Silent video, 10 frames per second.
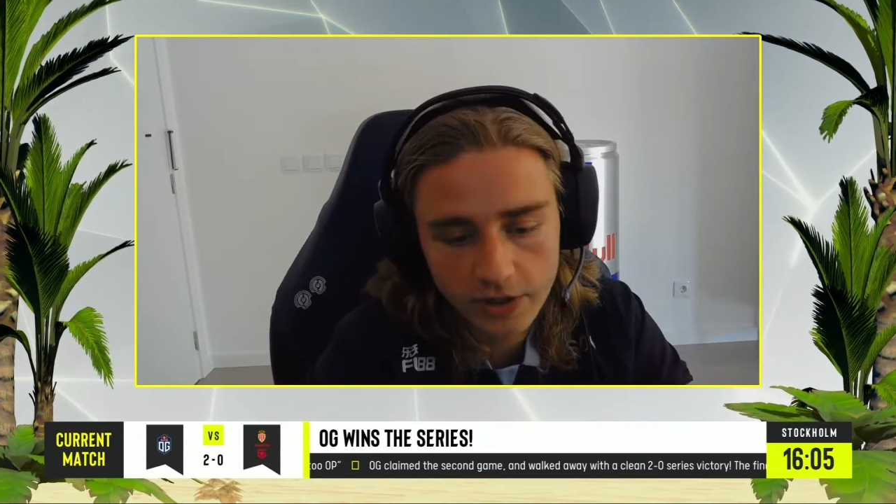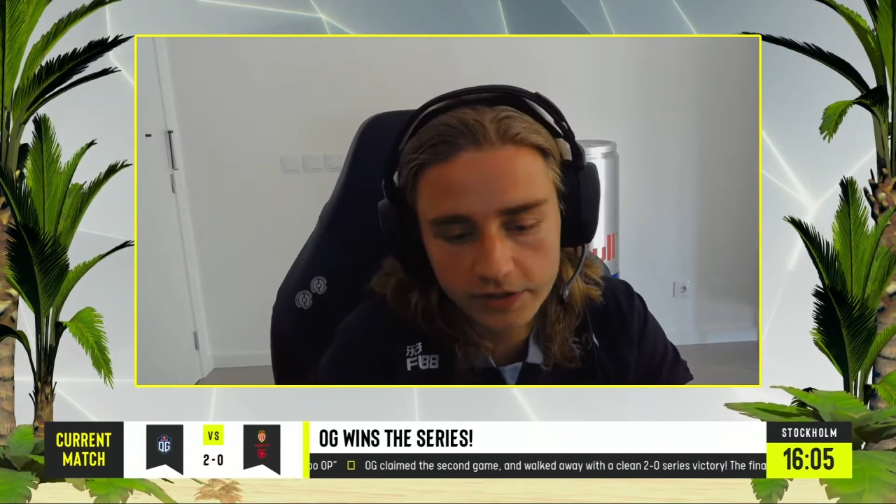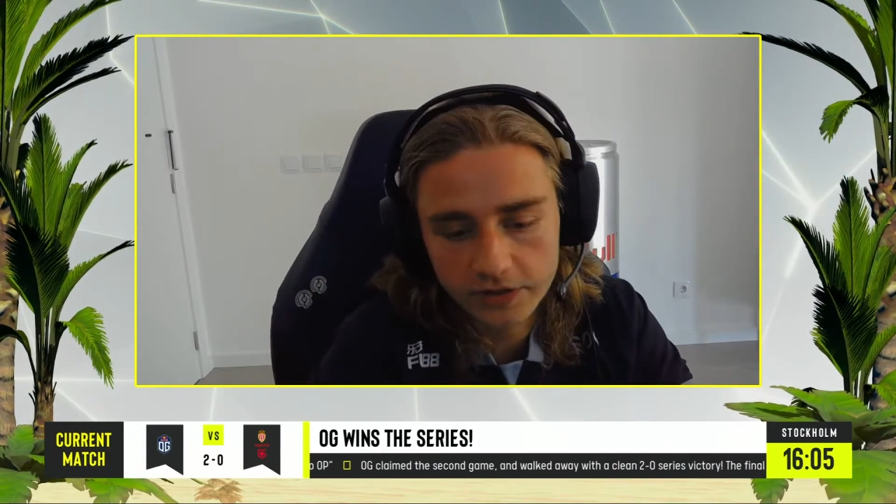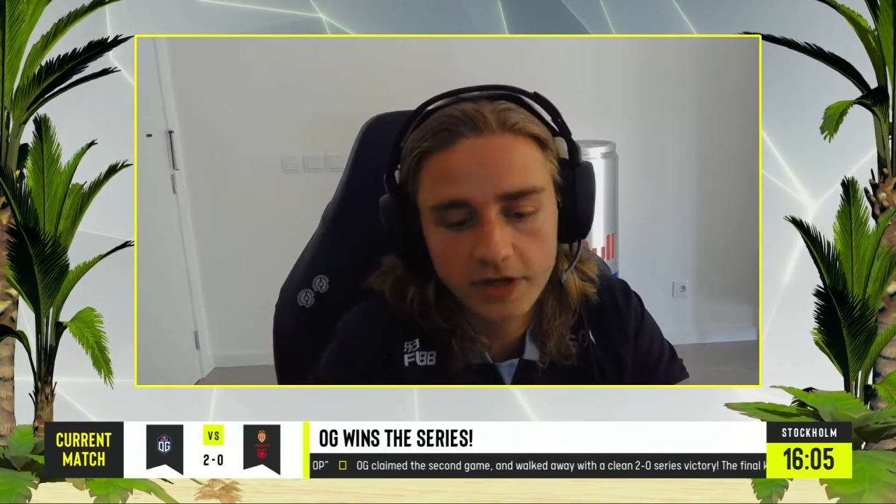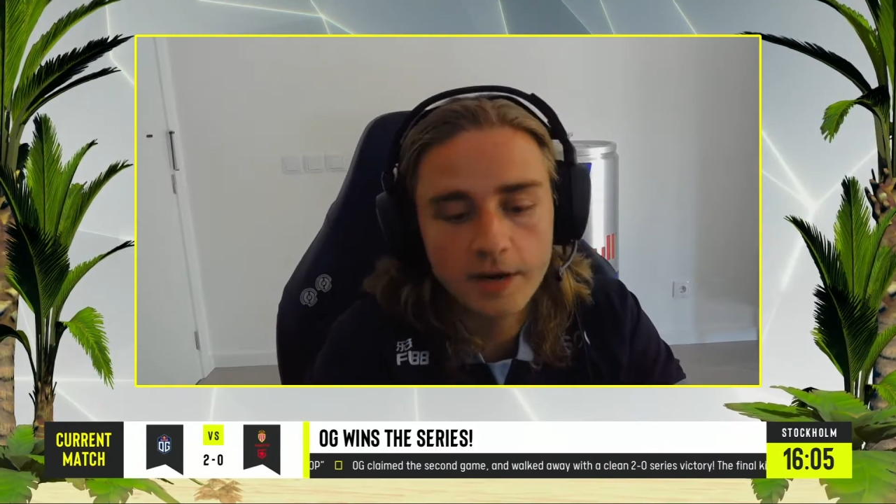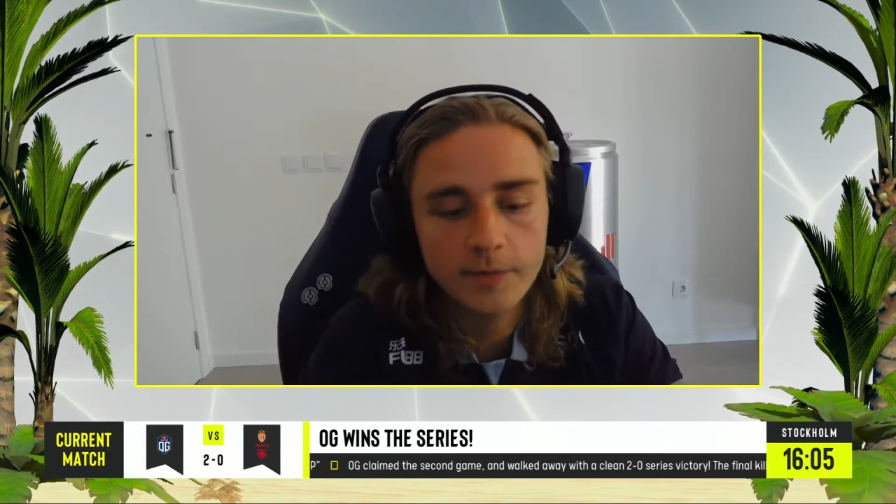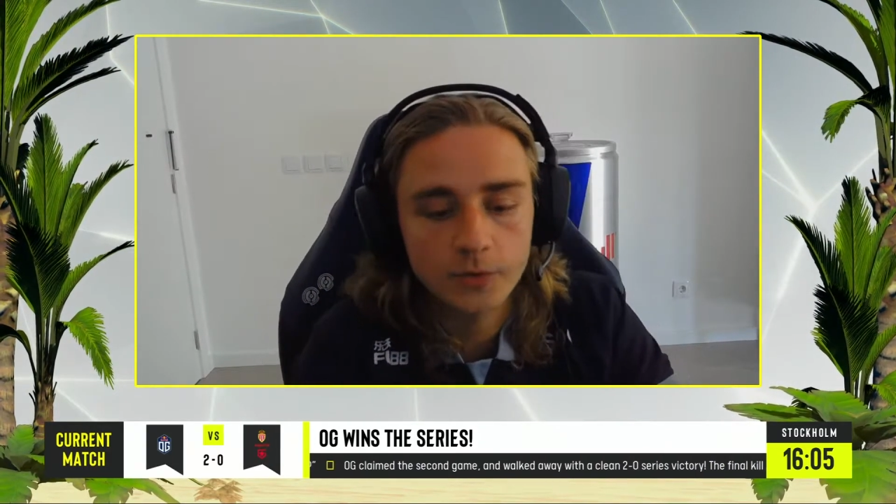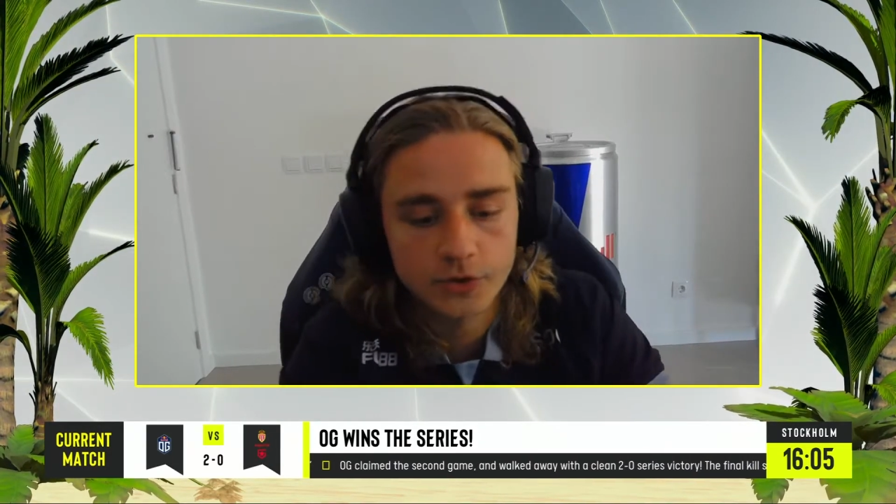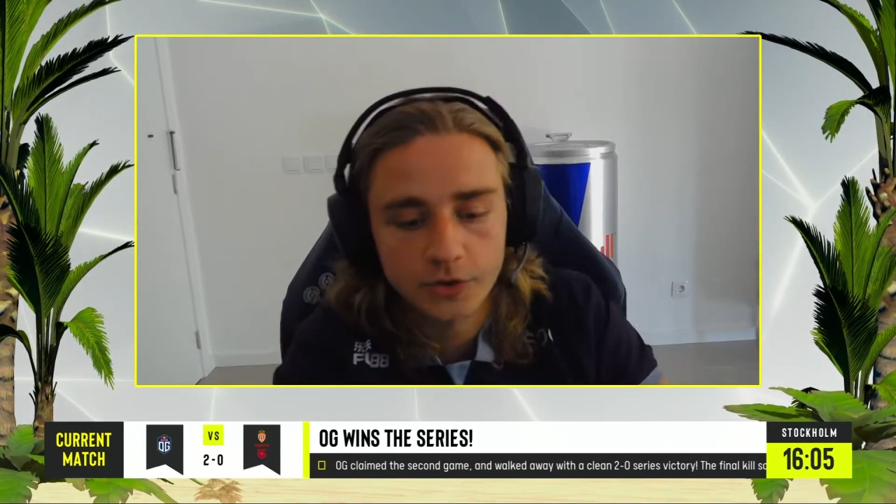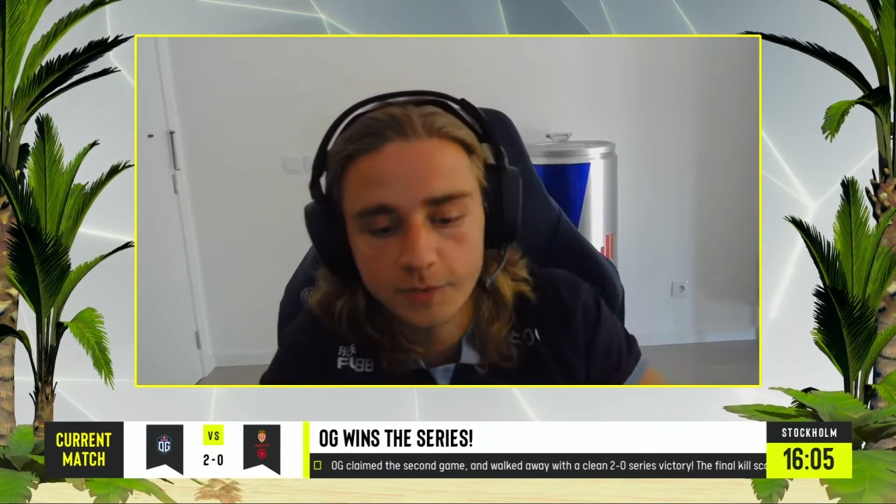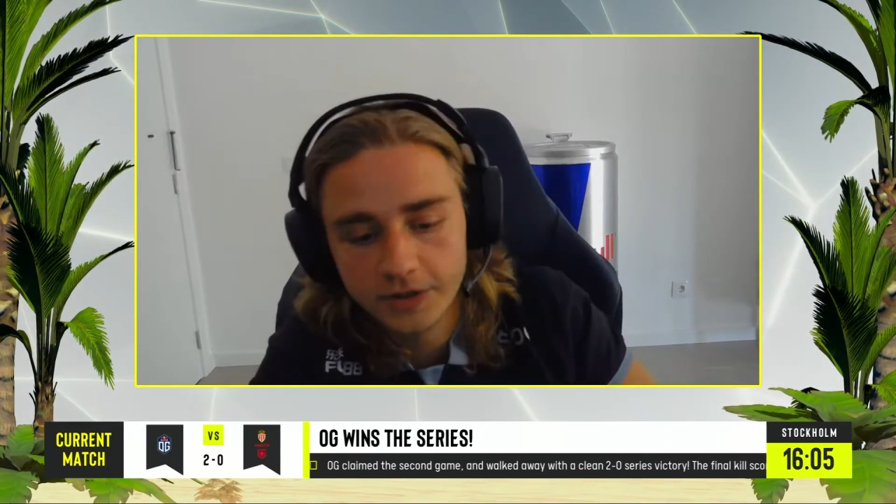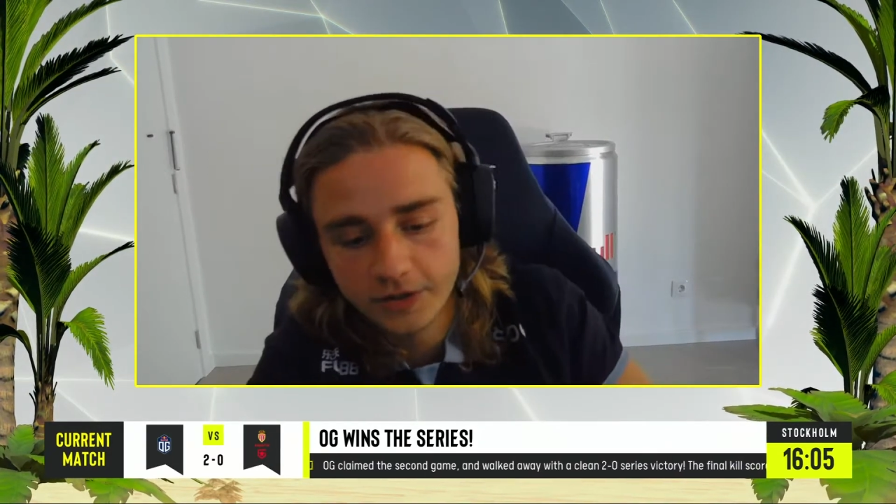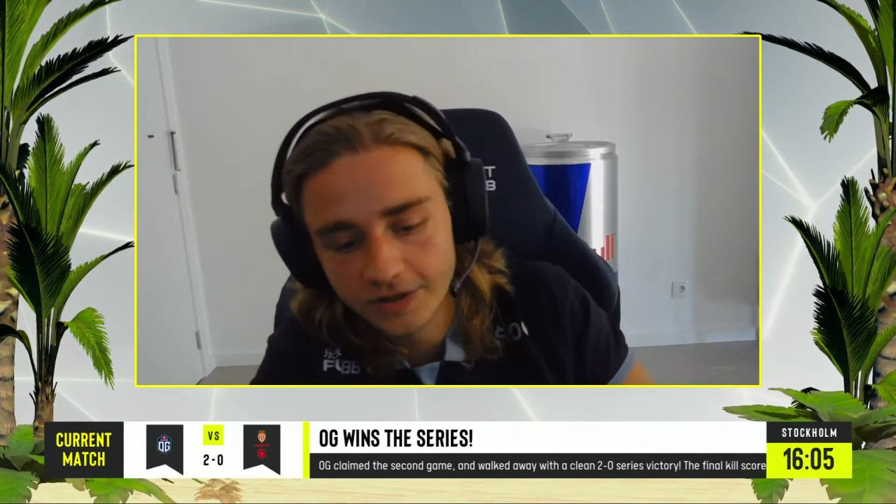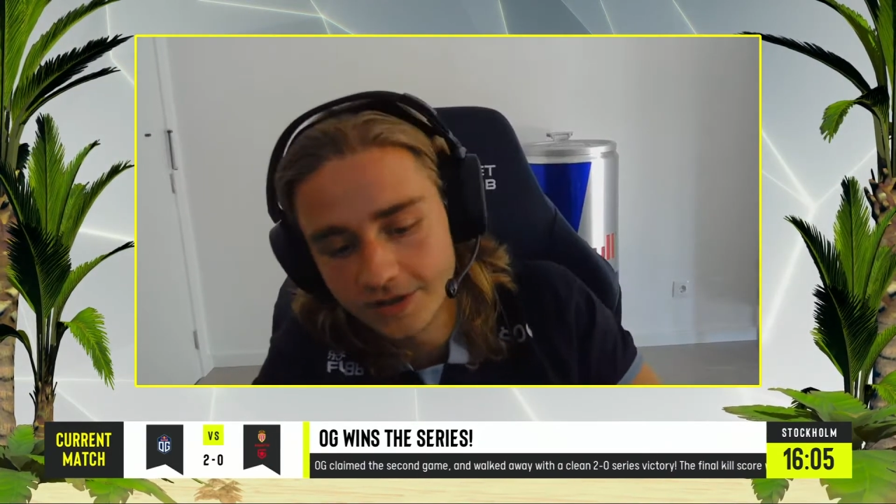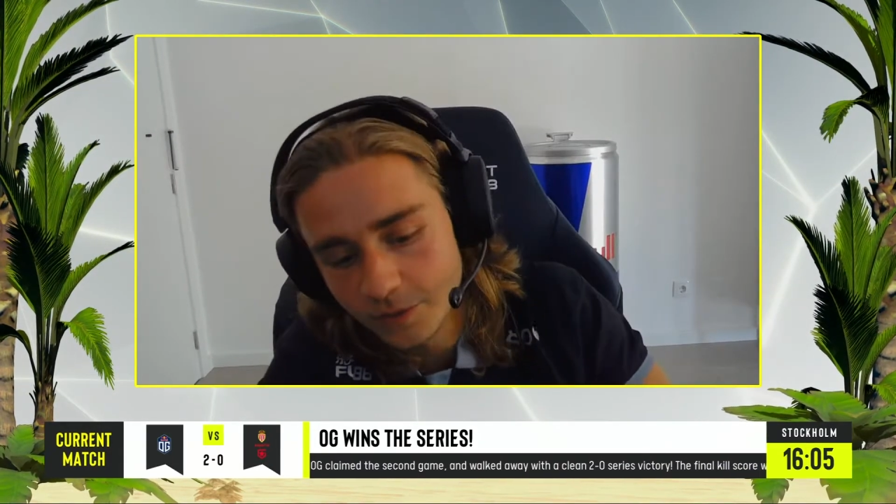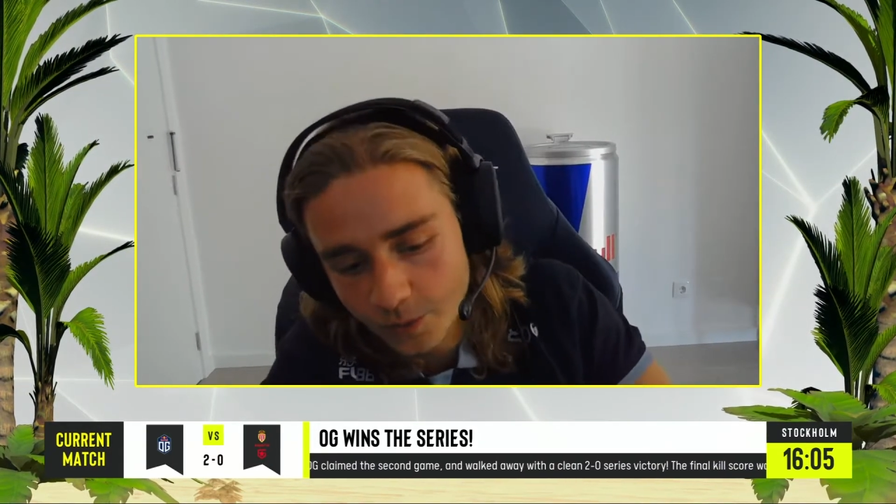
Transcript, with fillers: and the timing was going to be